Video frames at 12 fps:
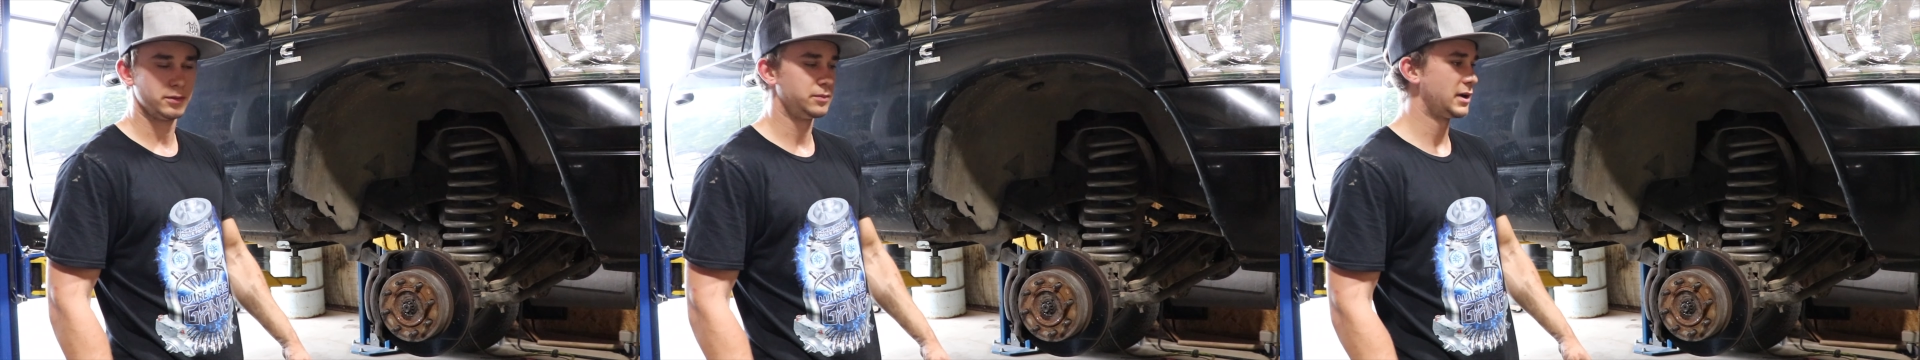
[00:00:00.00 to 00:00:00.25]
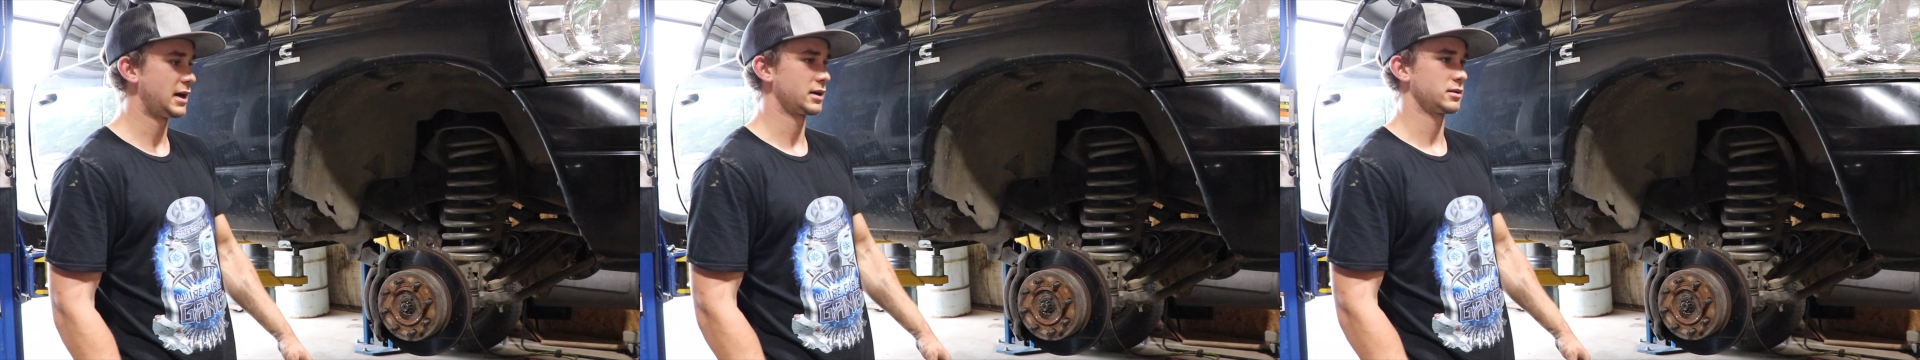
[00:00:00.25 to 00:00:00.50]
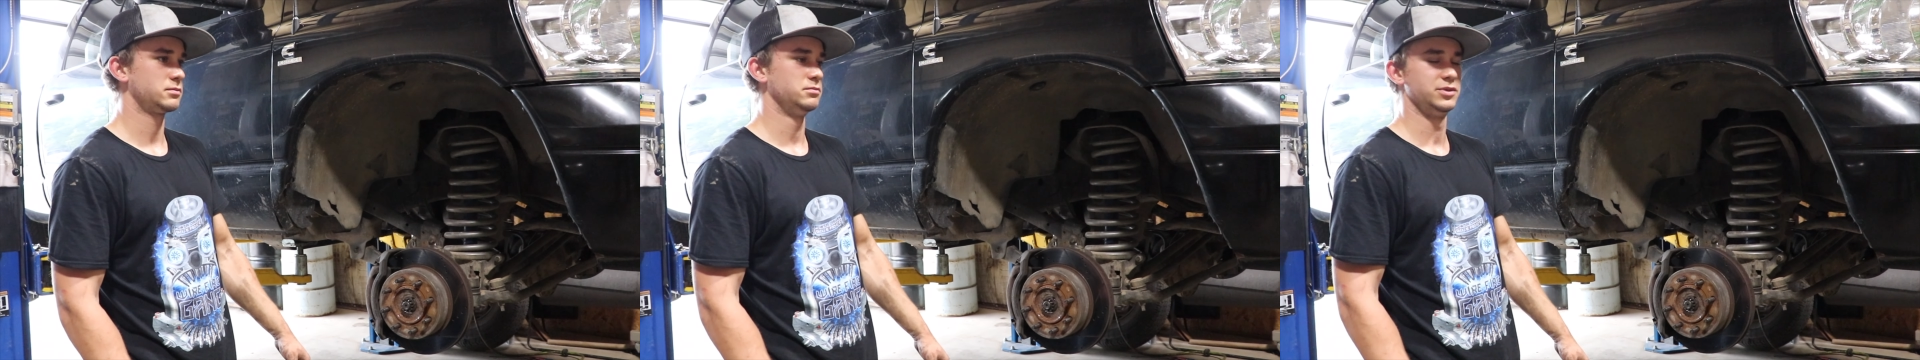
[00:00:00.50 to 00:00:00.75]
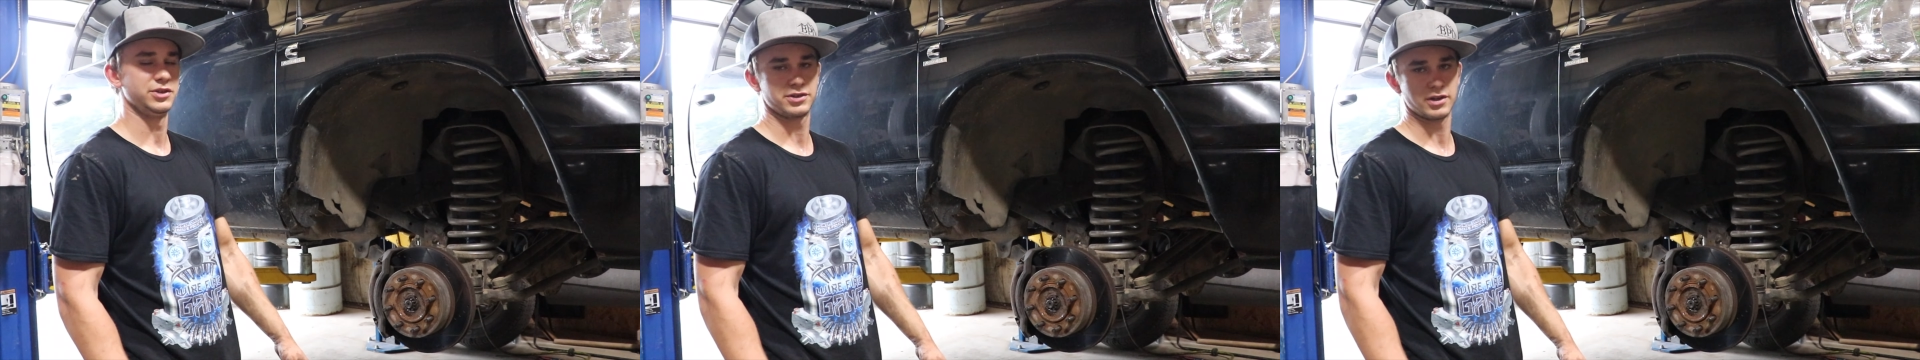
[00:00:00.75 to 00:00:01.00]
back
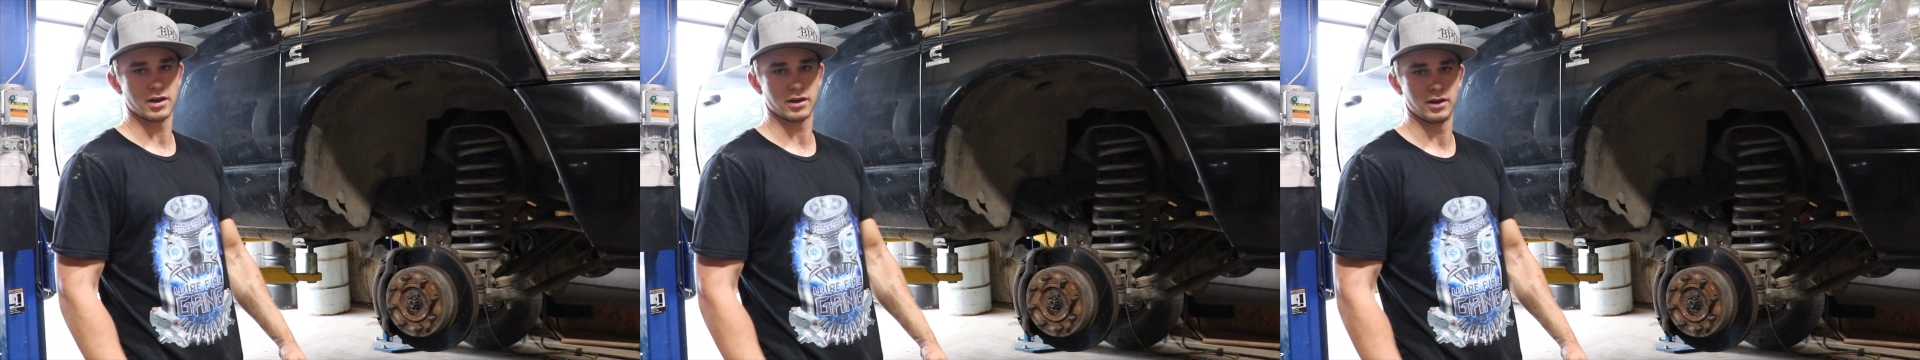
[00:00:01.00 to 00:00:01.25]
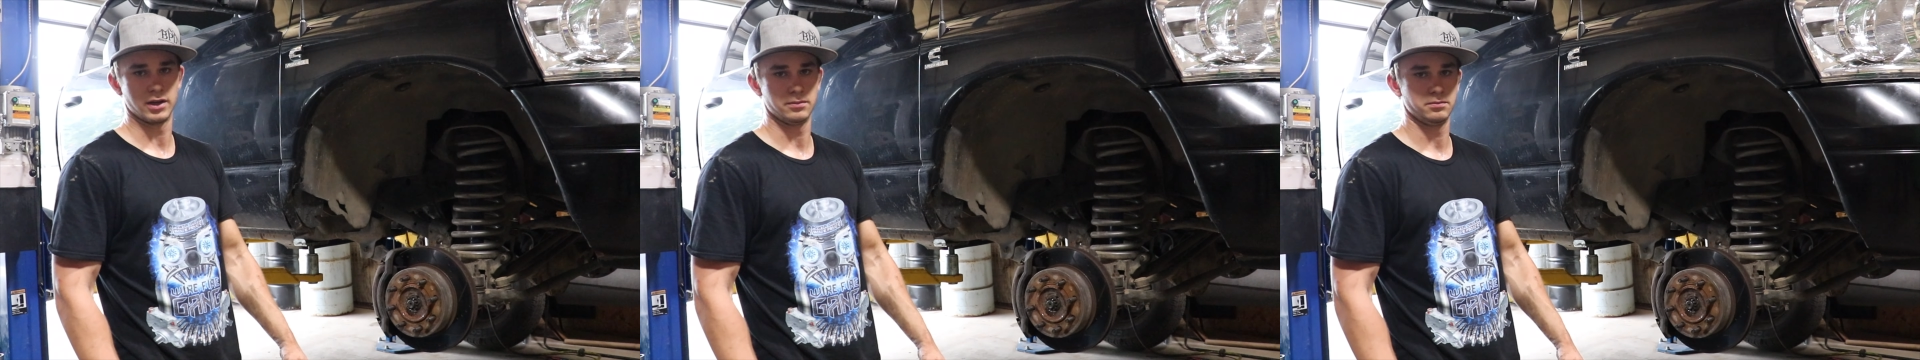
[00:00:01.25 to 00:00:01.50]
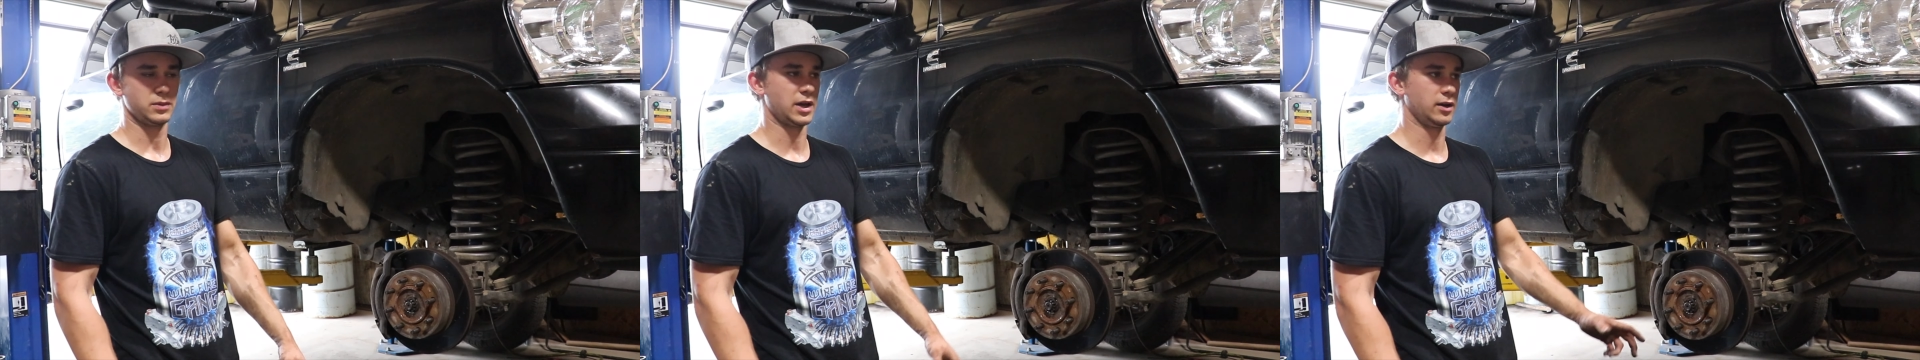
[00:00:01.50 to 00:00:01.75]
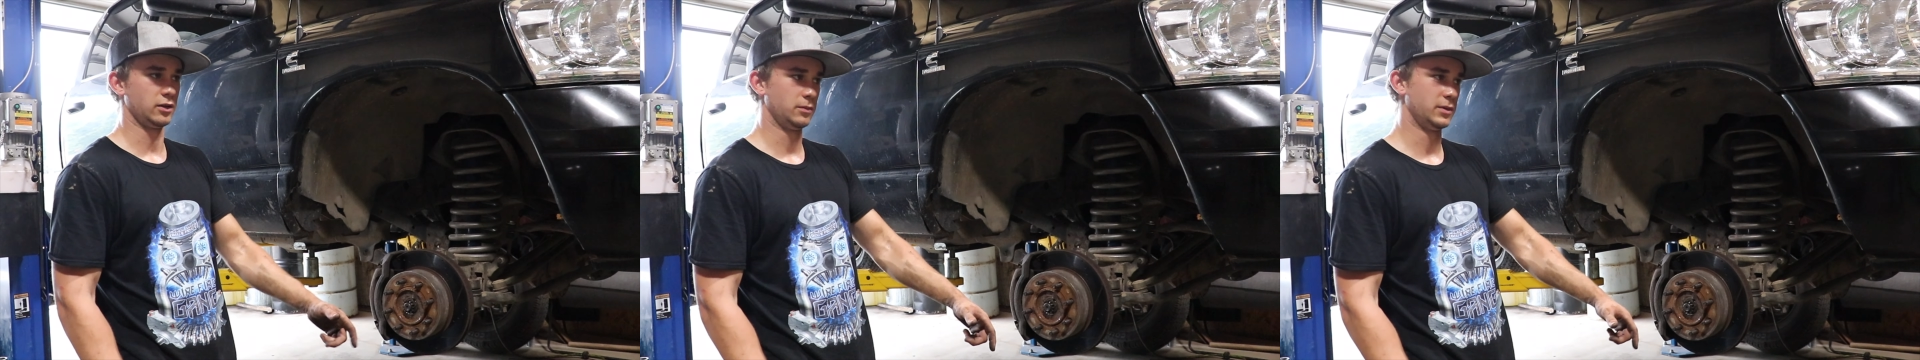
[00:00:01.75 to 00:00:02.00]
to stock height and
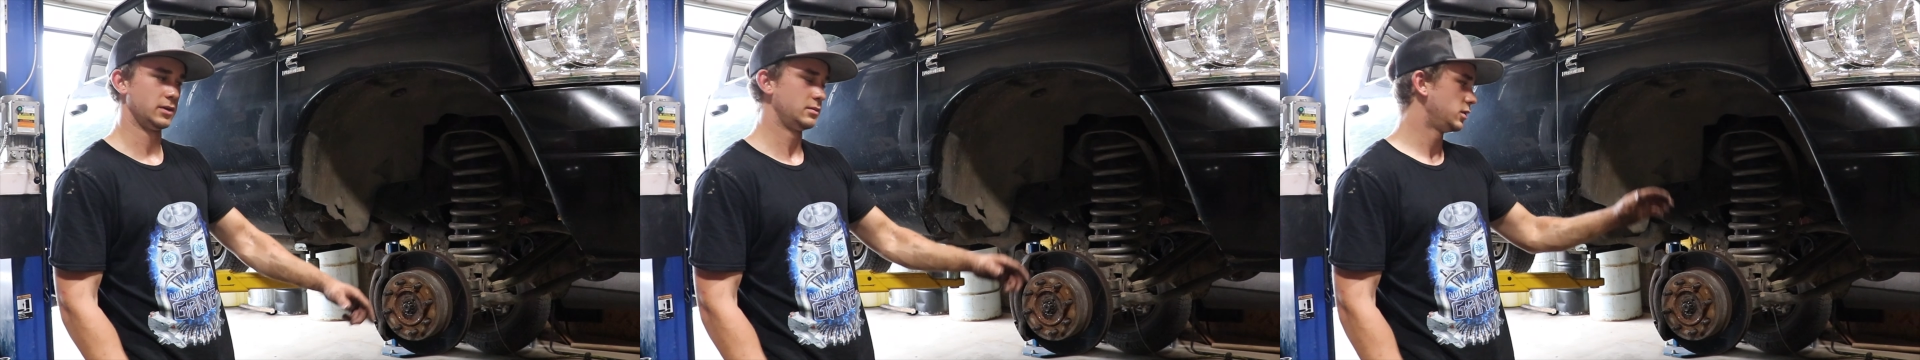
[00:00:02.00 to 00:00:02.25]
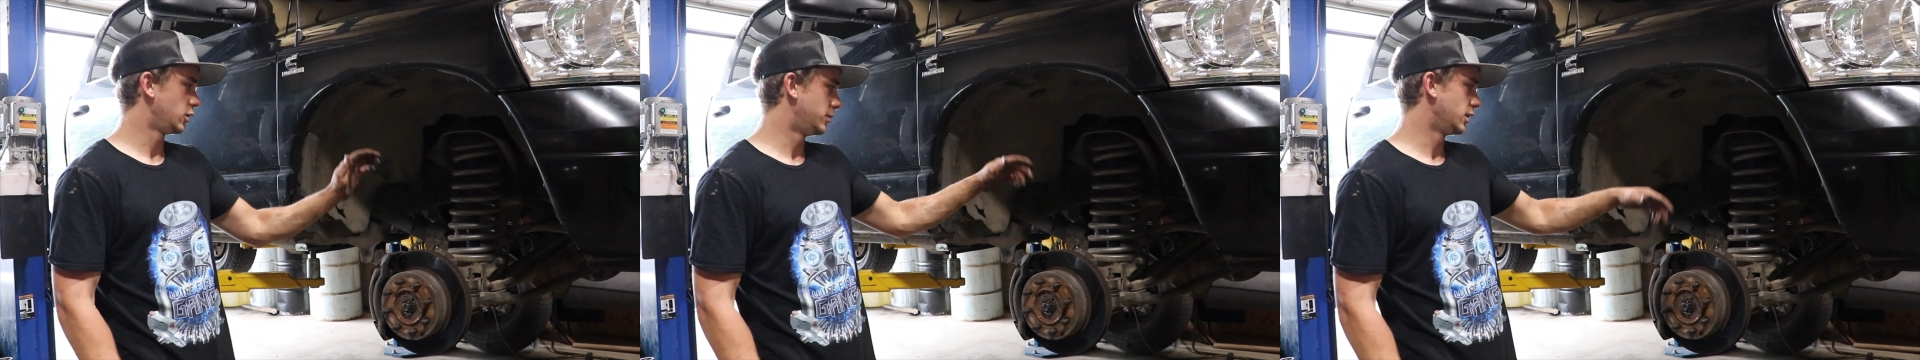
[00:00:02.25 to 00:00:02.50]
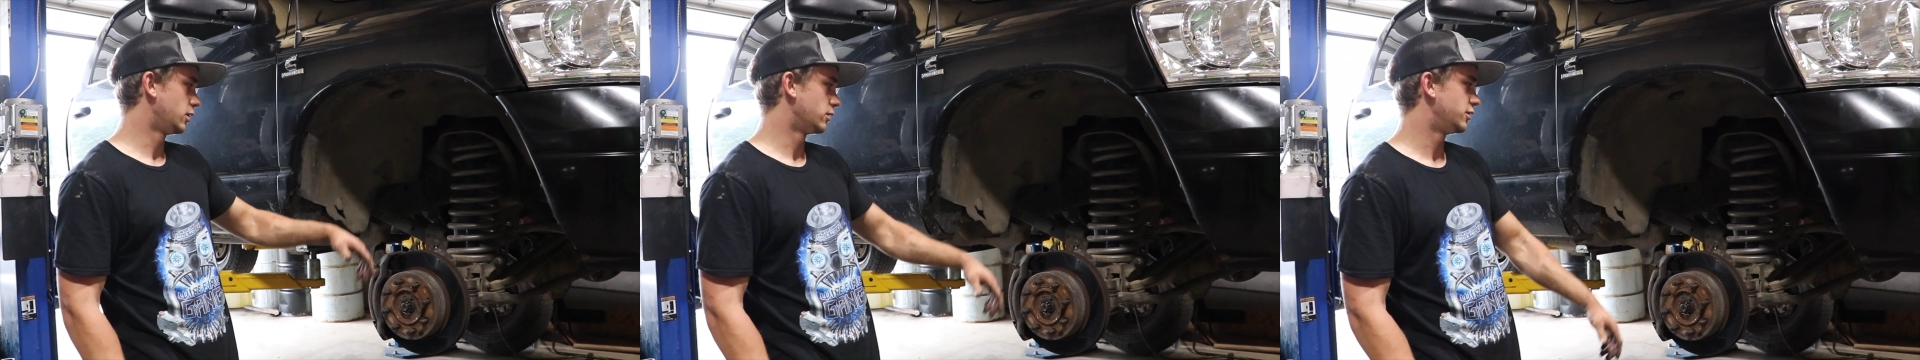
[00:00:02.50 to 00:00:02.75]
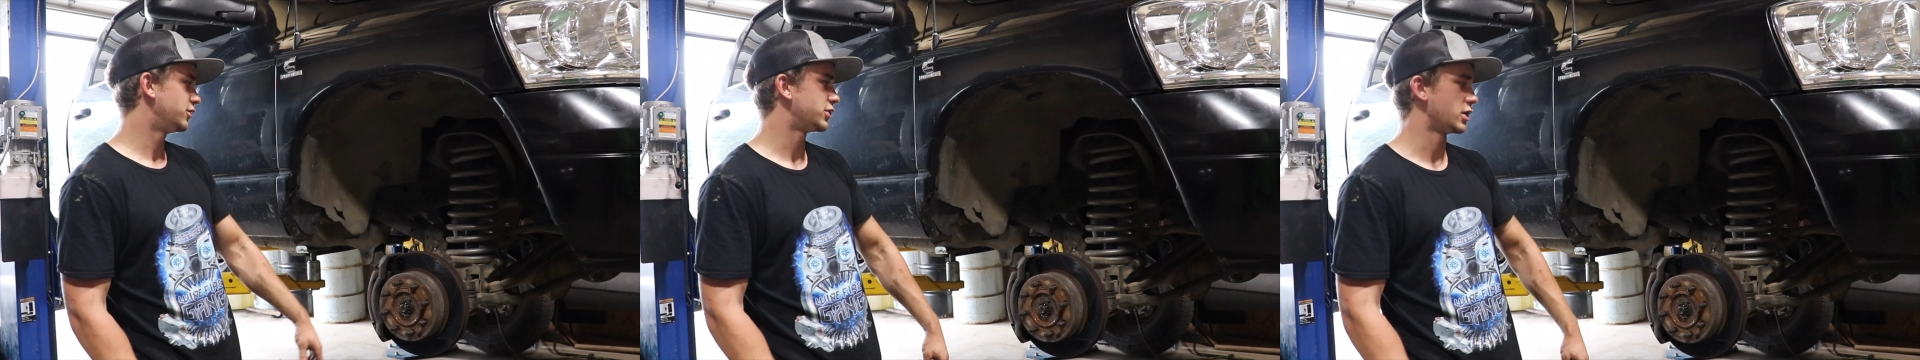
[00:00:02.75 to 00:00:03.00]
a little bit lower
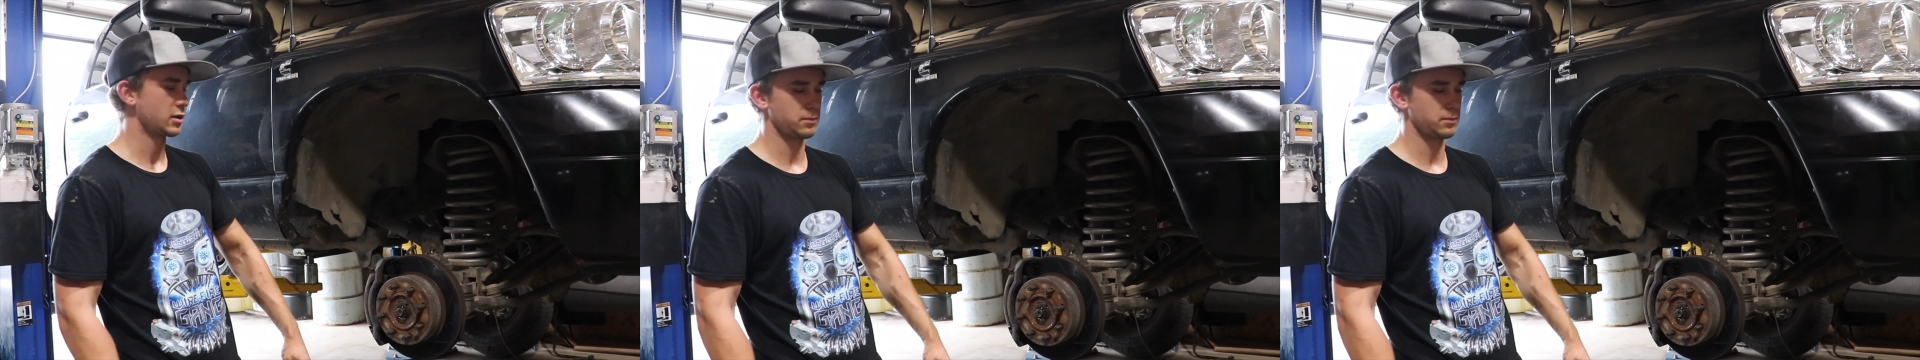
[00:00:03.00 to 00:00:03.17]
than stock.